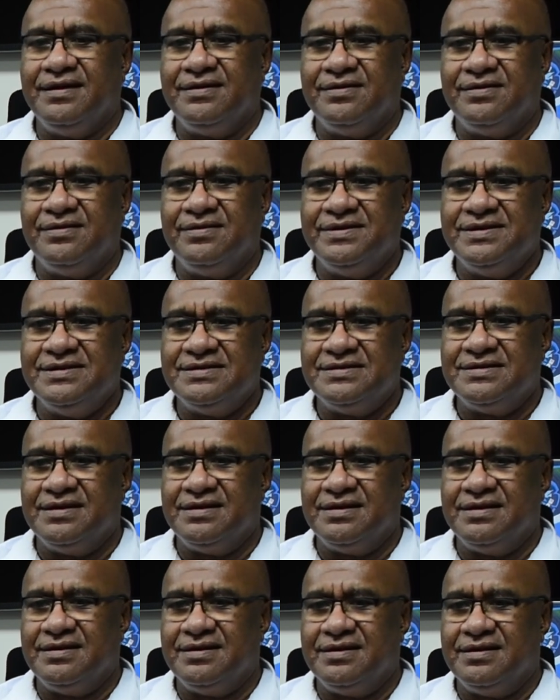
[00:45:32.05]
always
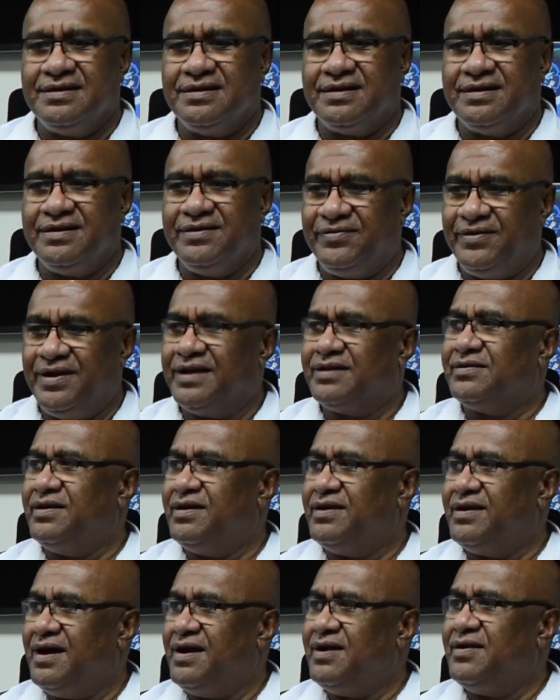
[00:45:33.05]
reflect
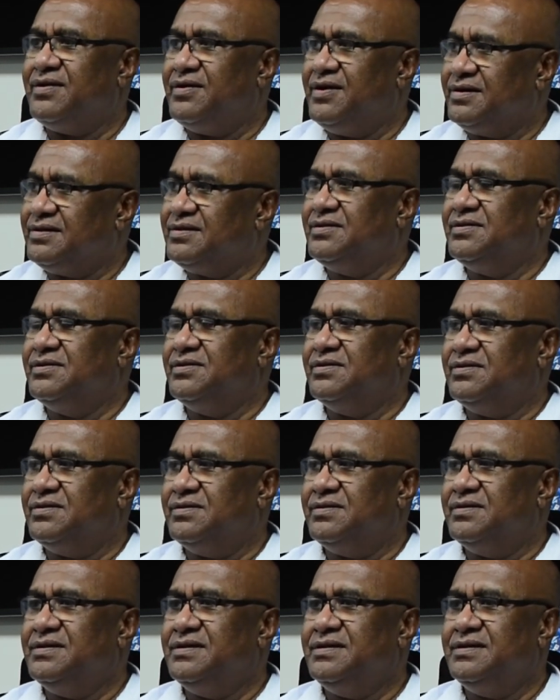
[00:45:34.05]
on how not
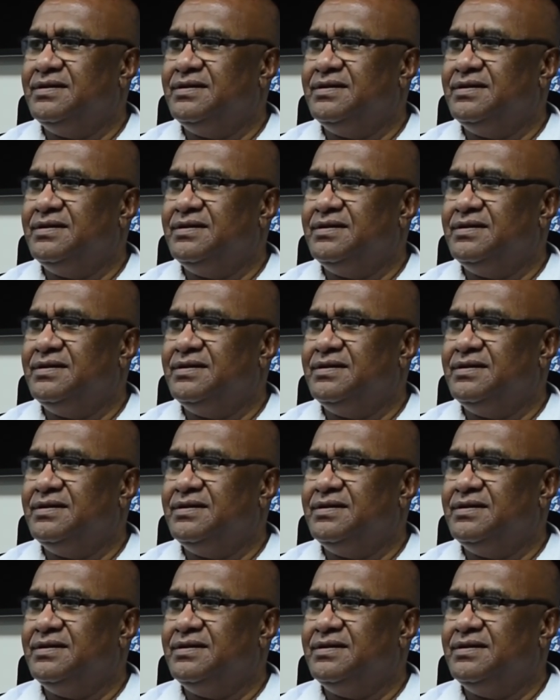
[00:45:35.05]
to,